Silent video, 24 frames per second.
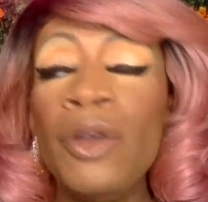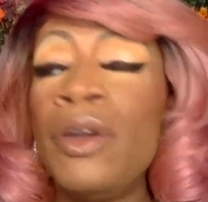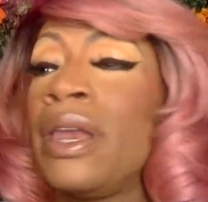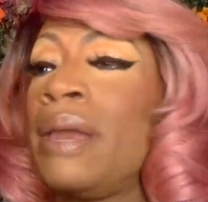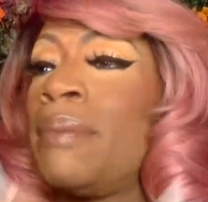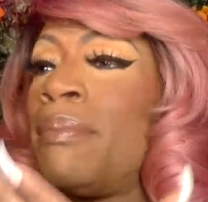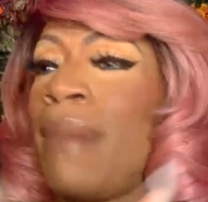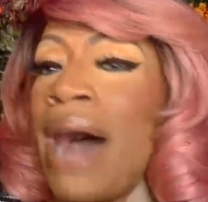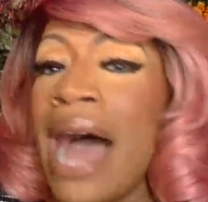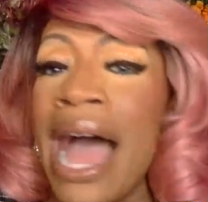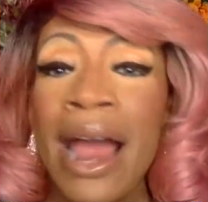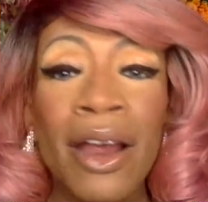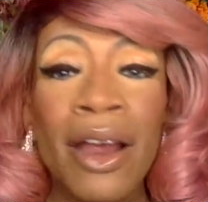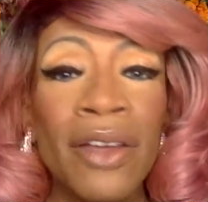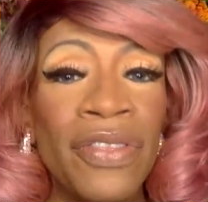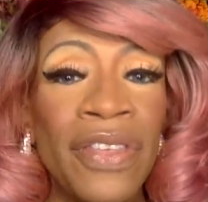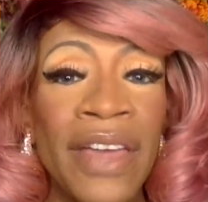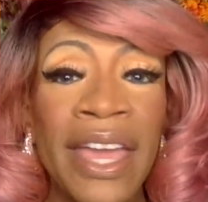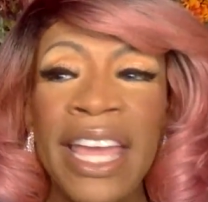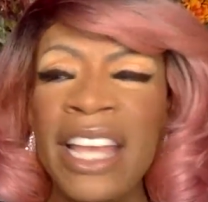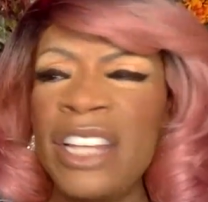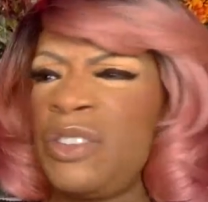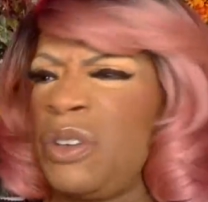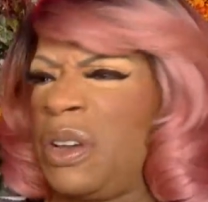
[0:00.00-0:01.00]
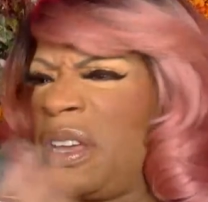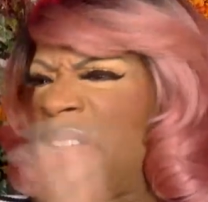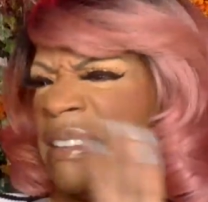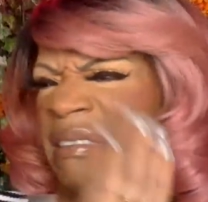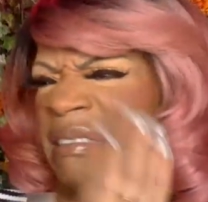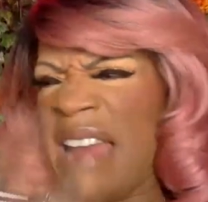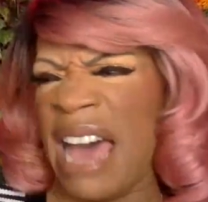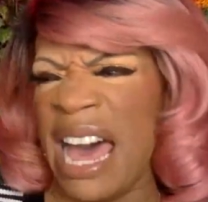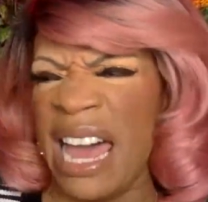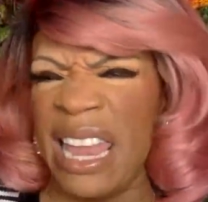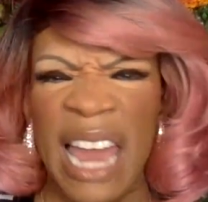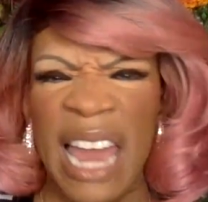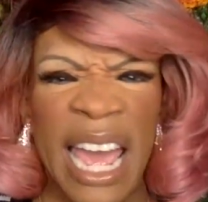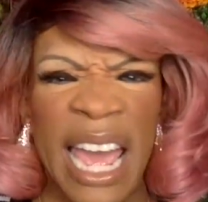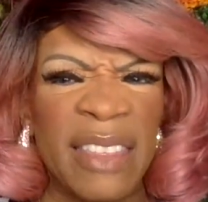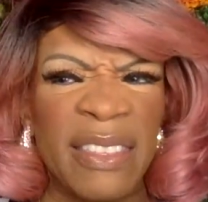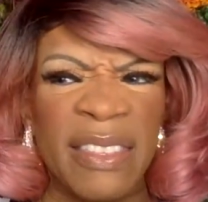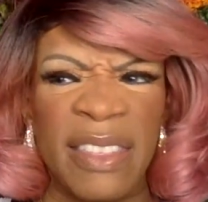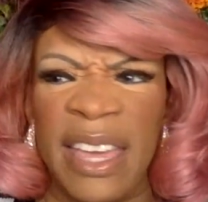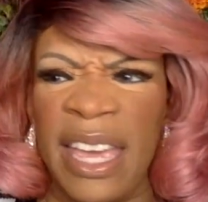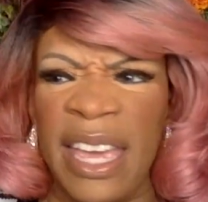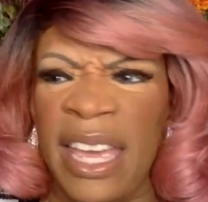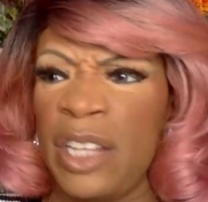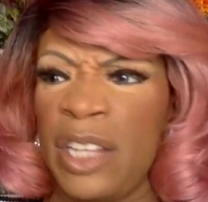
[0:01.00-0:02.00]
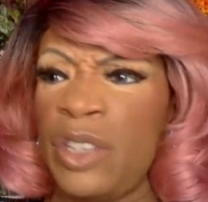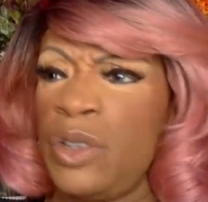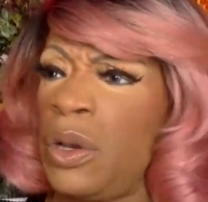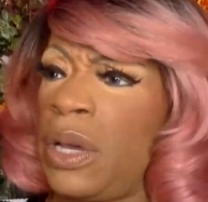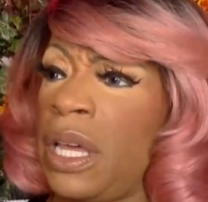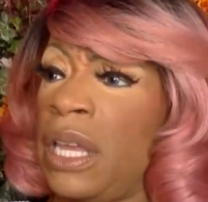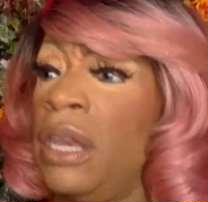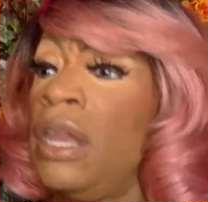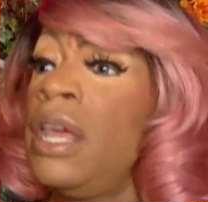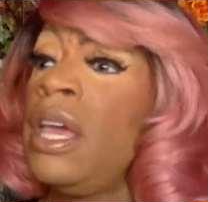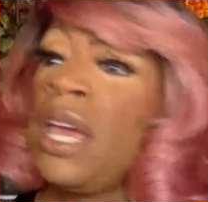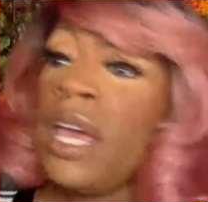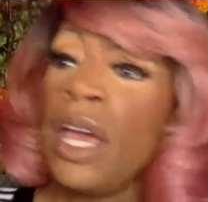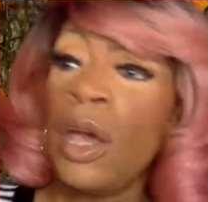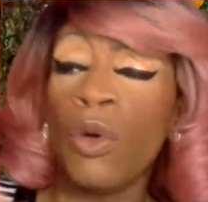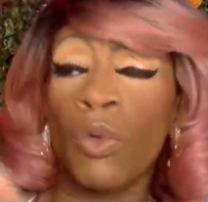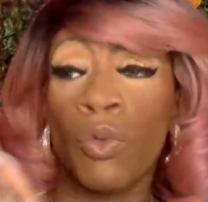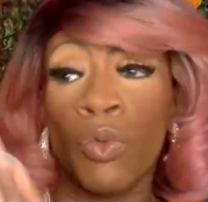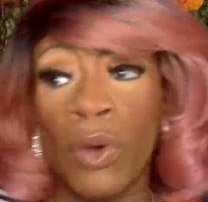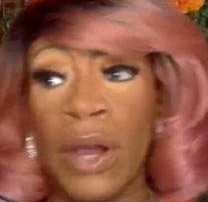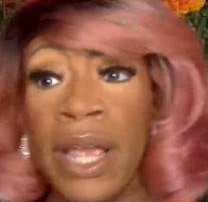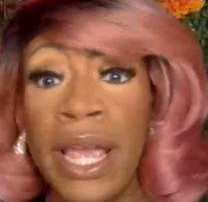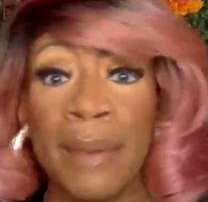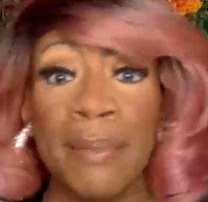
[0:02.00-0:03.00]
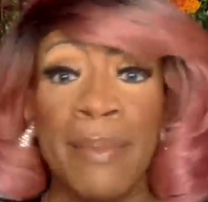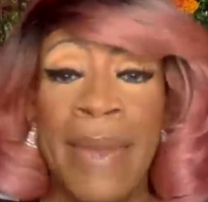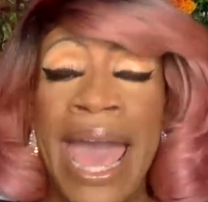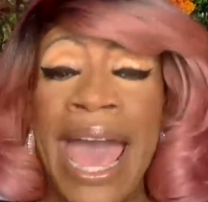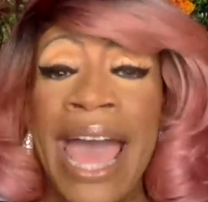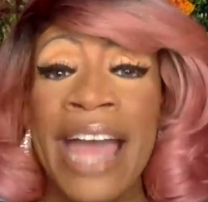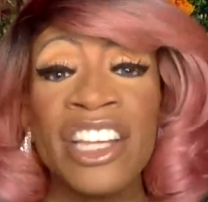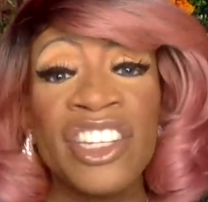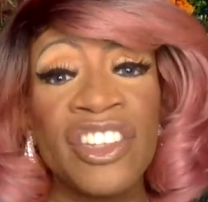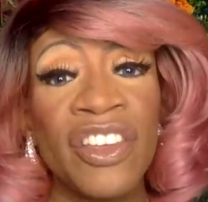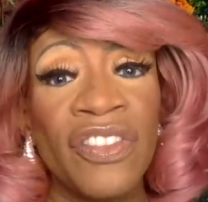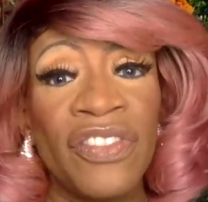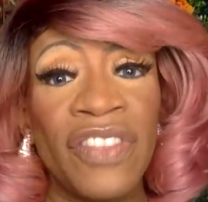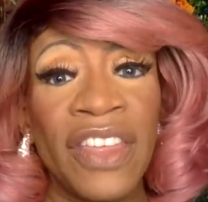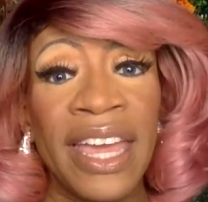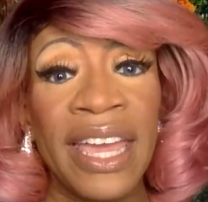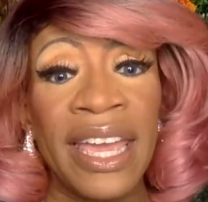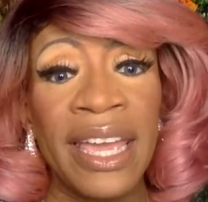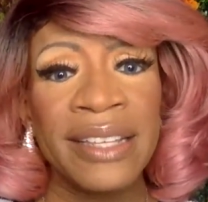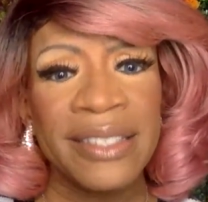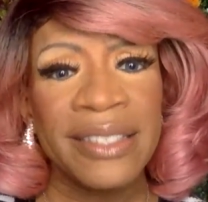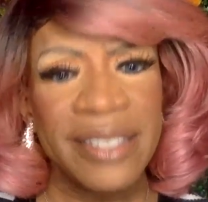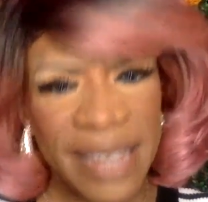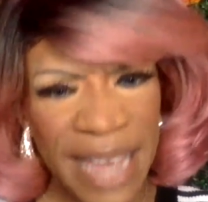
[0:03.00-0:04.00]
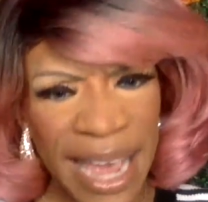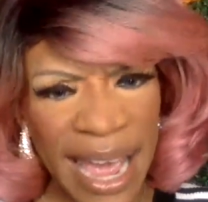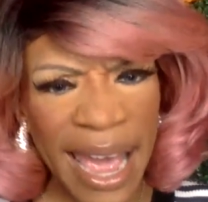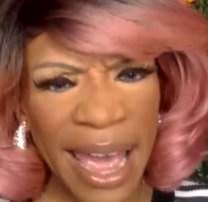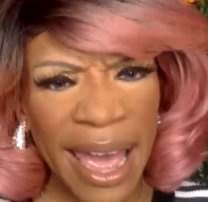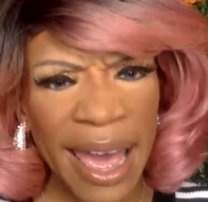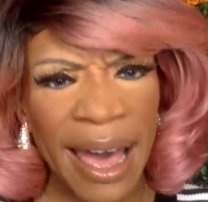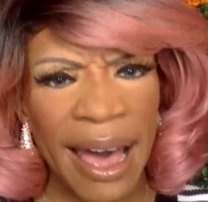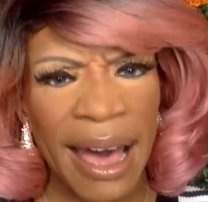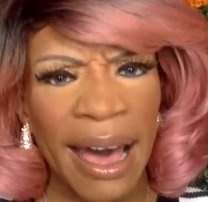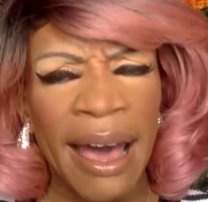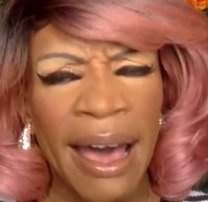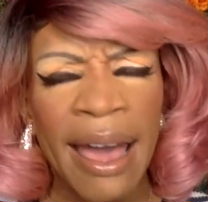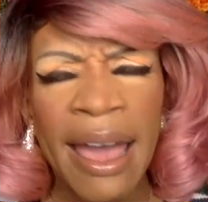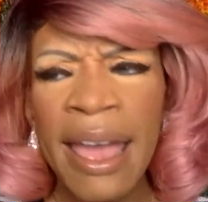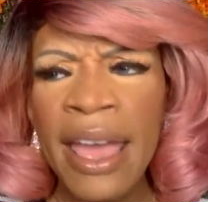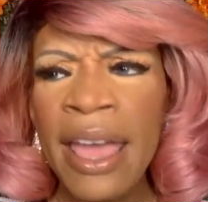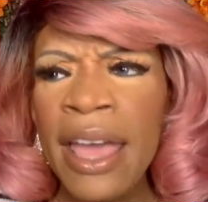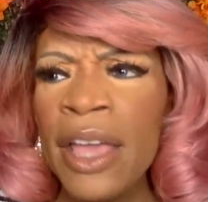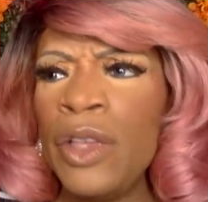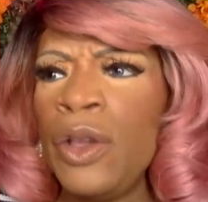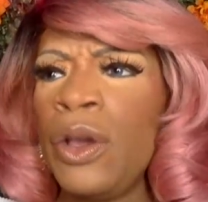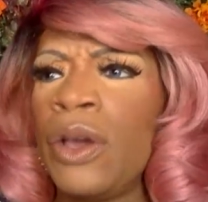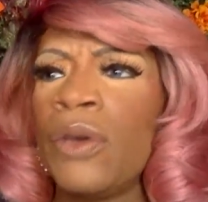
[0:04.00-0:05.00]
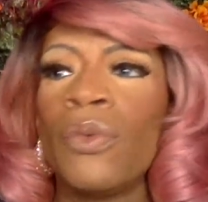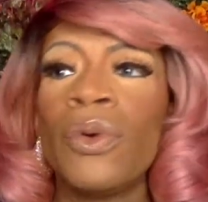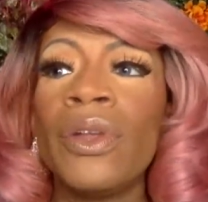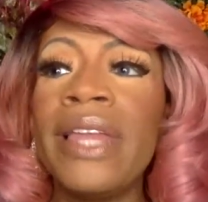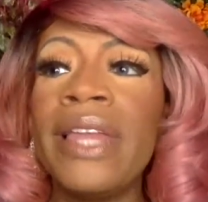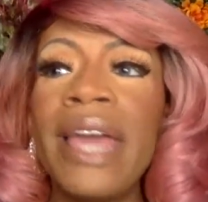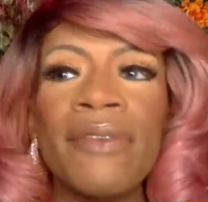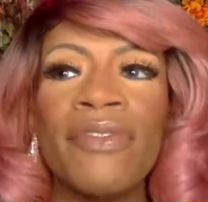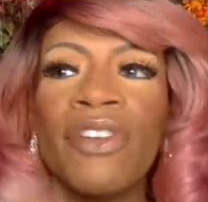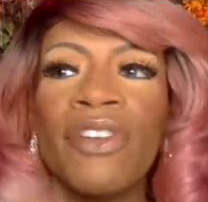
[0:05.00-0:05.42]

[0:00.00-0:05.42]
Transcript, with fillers: You can admire things, you can not like things. And you can you try can things on. Reimagine things. Yeah. You can